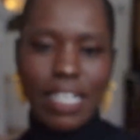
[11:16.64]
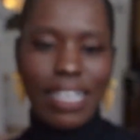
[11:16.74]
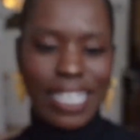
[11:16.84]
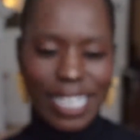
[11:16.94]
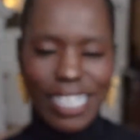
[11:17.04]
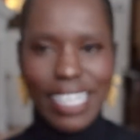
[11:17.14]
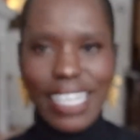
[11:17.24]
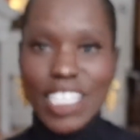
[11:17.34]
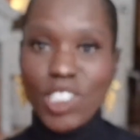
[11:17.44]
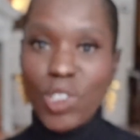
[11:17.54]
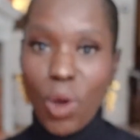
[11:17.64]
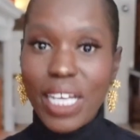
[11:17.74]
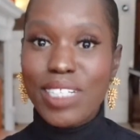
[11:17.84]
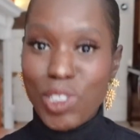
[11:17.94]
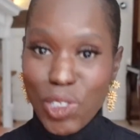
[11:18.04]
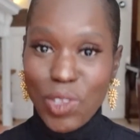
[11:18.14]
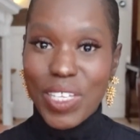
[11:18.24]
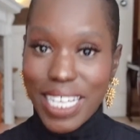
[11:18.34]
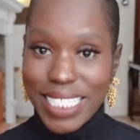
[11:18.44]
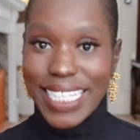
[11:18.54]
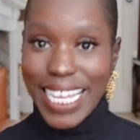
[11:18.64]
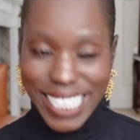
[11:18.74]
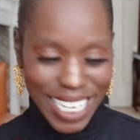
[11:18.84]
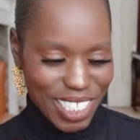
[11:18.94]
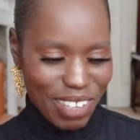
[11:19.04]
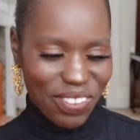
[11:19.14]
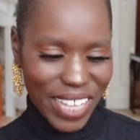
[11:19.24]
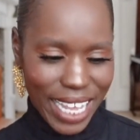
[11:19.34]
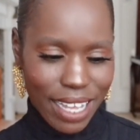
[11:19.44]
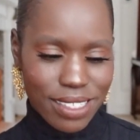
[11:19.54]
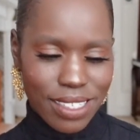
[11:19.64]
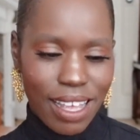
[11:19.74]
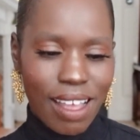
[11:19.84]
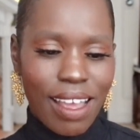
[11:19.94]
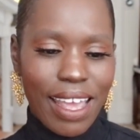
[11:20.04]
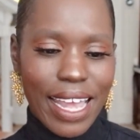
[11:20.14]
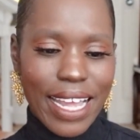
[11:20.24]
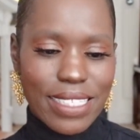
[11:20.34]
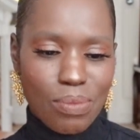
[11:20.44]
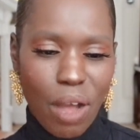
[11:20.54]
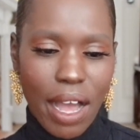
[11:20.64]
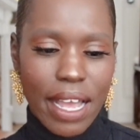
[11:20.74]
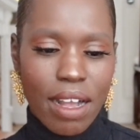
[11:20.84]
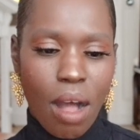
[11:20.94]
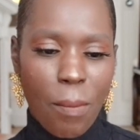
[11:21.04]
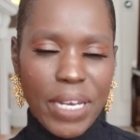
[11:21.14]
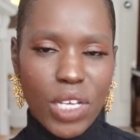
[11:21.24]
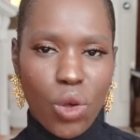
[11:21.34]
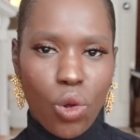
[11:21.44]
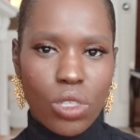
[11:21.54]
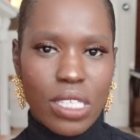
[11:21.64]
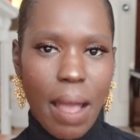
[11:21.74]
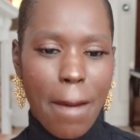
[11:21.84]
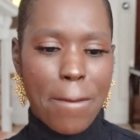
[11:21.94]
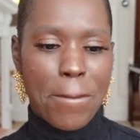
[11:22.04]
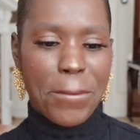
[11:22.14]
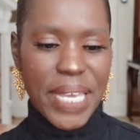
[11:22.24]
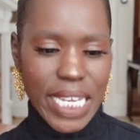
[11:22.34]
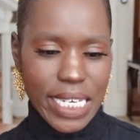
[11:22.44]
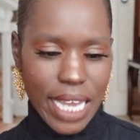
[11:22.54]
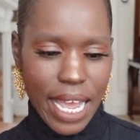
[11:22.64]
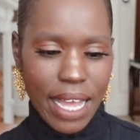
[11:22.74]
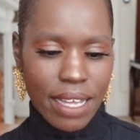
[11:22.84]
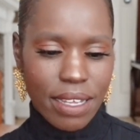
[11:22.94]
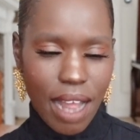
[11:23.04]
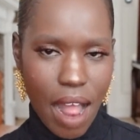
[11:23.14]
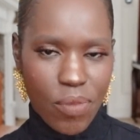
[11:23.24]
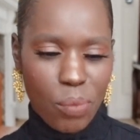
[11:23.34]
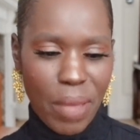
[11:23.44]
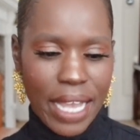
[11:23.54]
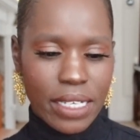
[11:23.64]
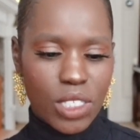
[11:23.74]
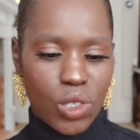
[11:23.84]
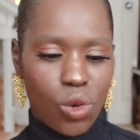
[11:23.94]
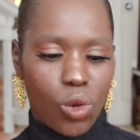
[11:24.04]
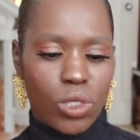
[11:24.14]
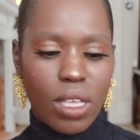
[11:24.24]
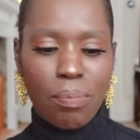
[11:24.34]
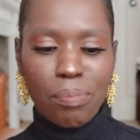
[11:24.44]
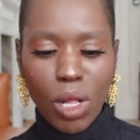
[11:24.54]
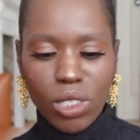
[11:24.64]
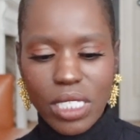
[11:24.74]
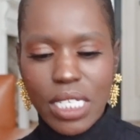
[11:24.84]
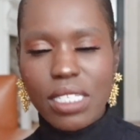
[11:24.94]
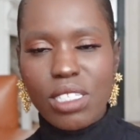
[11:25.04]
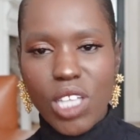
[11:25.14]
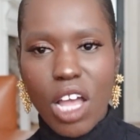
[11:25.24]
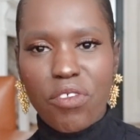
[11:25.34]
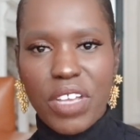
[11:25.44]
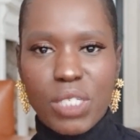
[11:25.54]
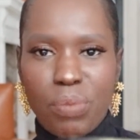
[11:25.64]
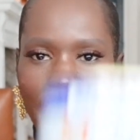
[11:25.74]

clearly is not into the aesthetics of things. It's by a company called B-Deck, and the paint is called Multi-Surface